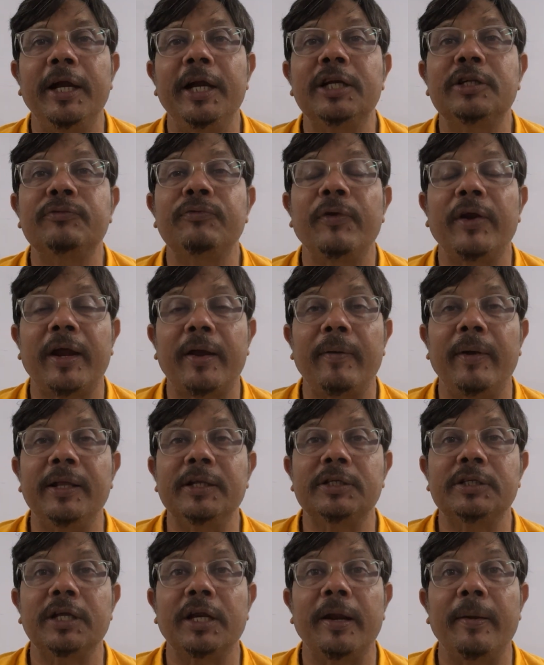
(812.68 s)
its
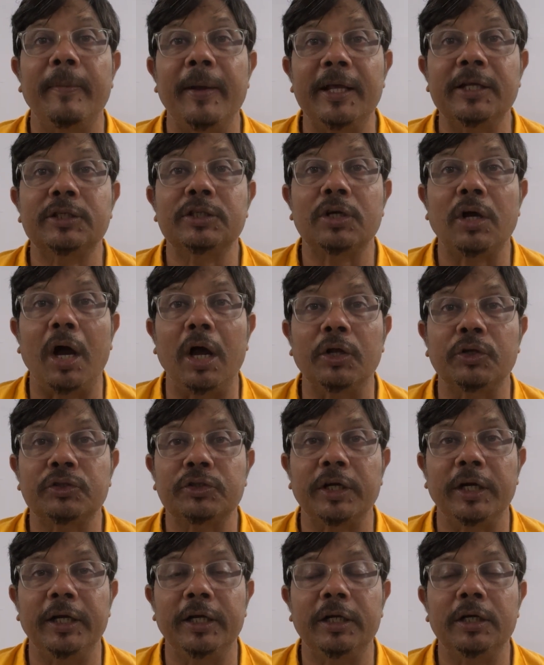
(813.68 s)
frequency remains
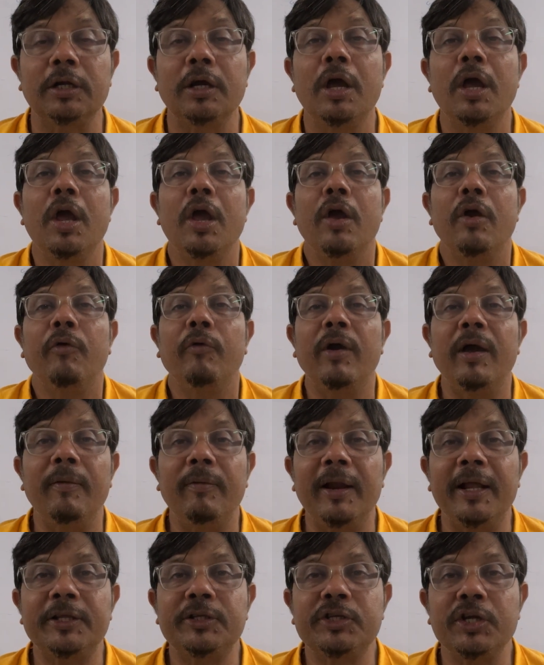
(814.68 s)
constant.
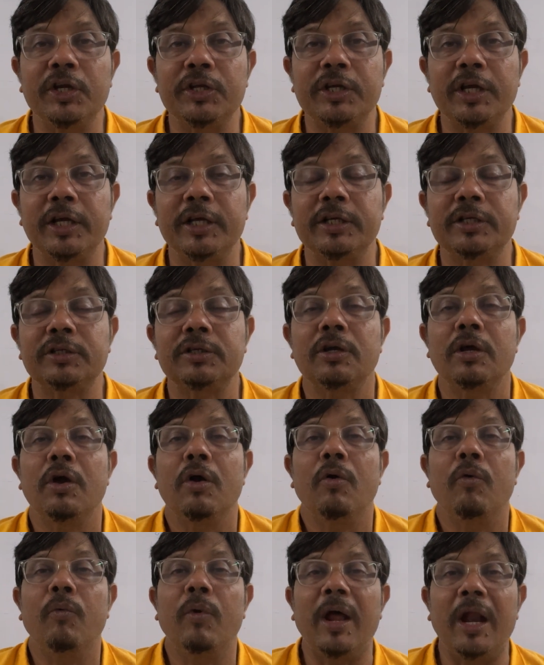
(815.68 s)
Wavelength changes,
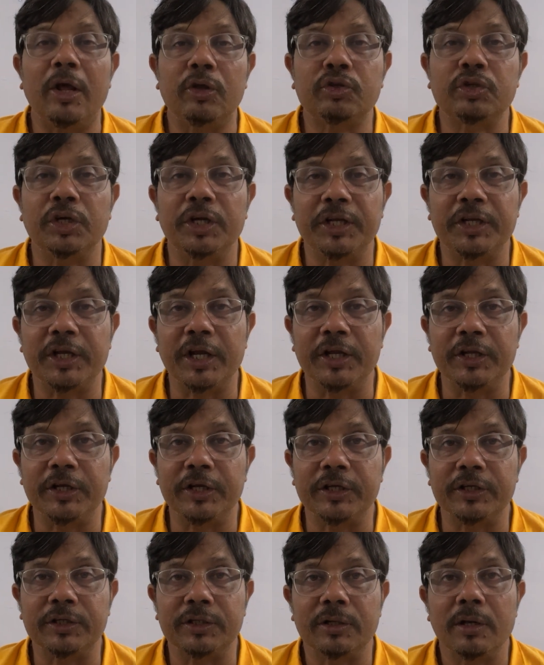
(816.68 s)
velocity
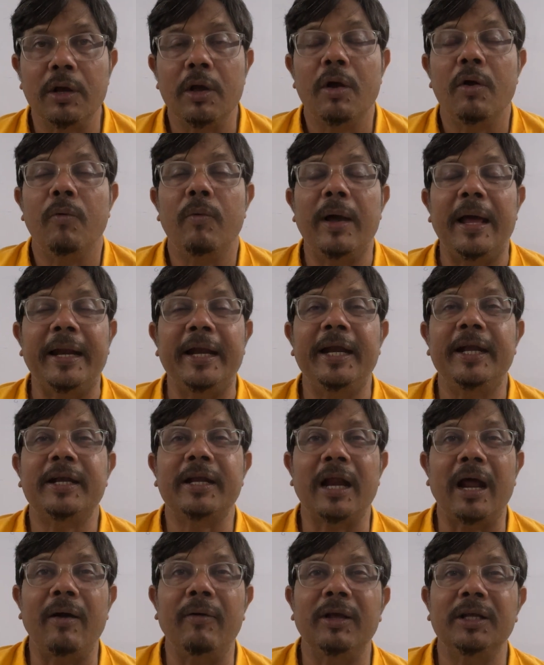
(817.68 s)
changes. When it
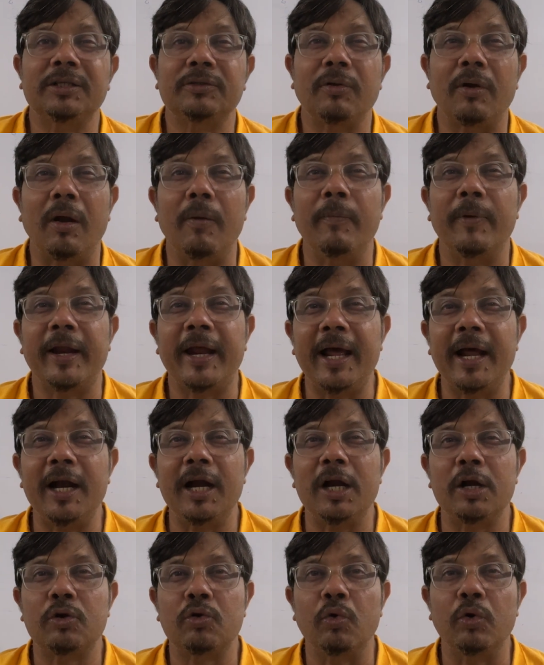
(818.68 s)
travels from
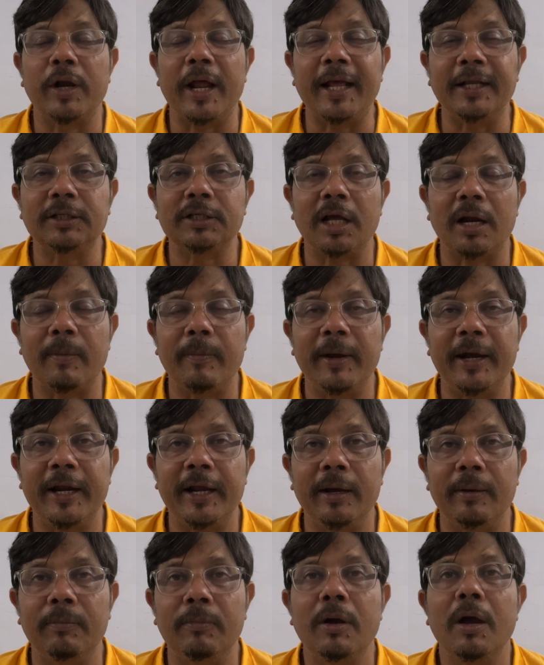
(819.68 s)
rarer to denser
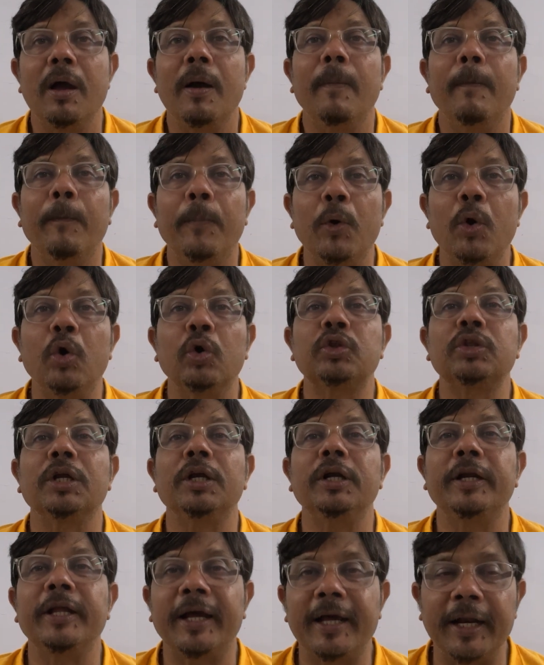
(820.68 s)
medium, both
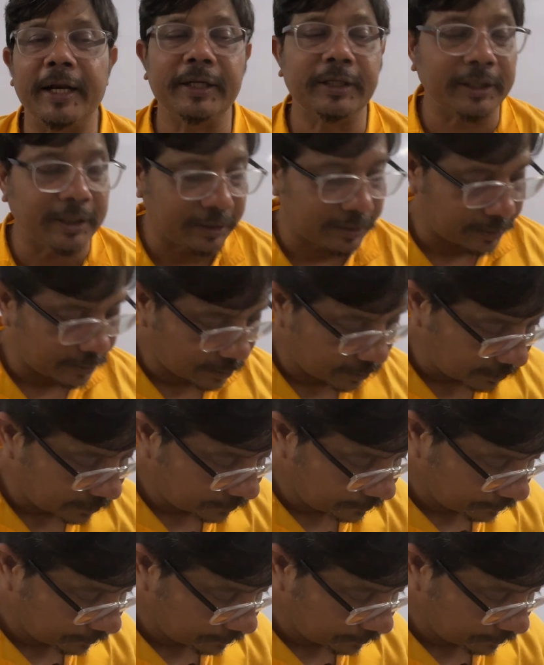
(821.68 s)
decreases.